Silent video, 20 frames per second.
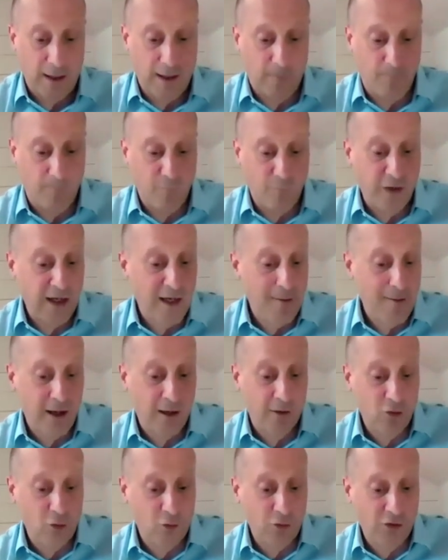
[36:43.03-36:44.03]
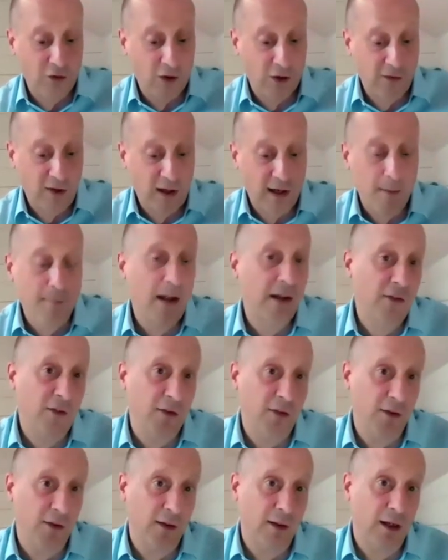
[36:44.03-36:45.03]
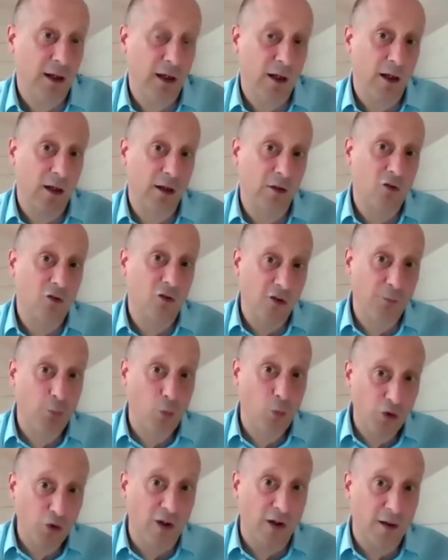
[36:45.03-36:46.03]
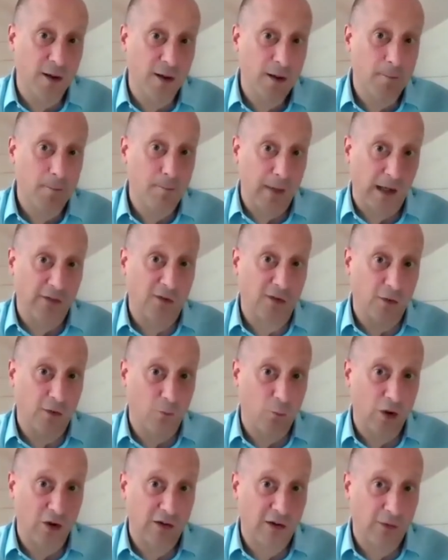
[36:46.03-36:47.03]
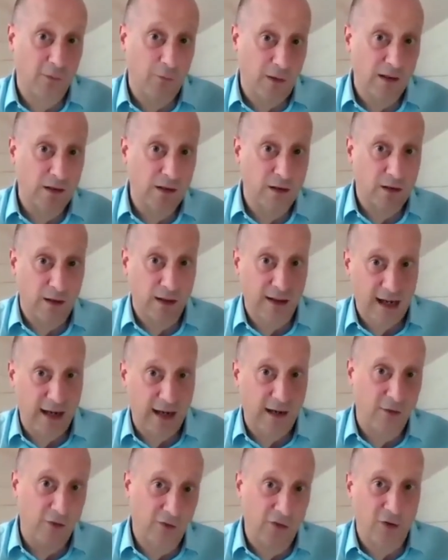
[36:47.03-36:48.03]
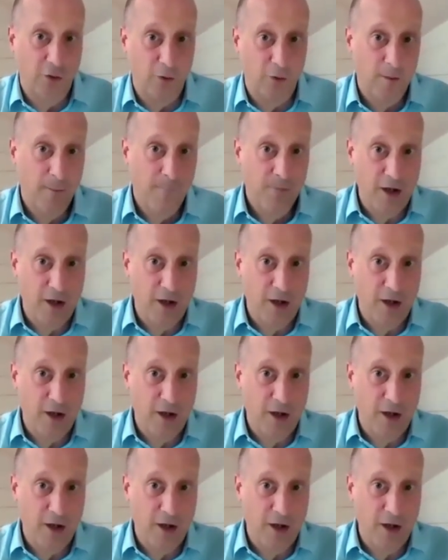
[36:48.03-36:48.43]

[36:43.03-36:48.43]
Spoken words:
thinking about also telemedicine and cross-border medicine, which is vital again to